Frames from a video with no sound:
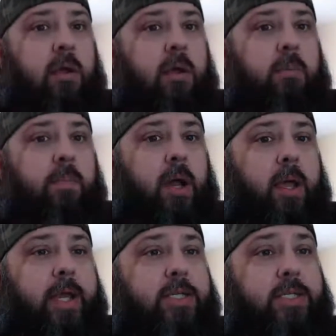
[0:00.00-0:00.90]
But
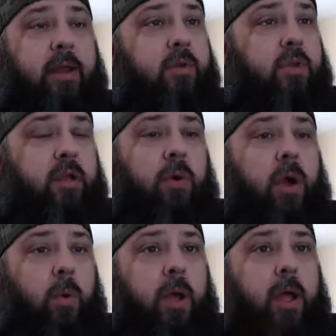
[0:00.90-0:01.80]
he just did everything the
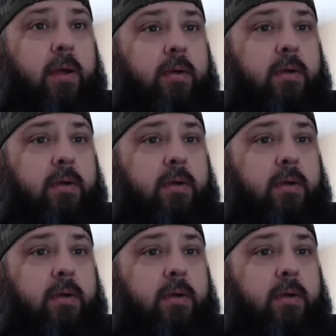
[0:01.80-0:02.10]
right way,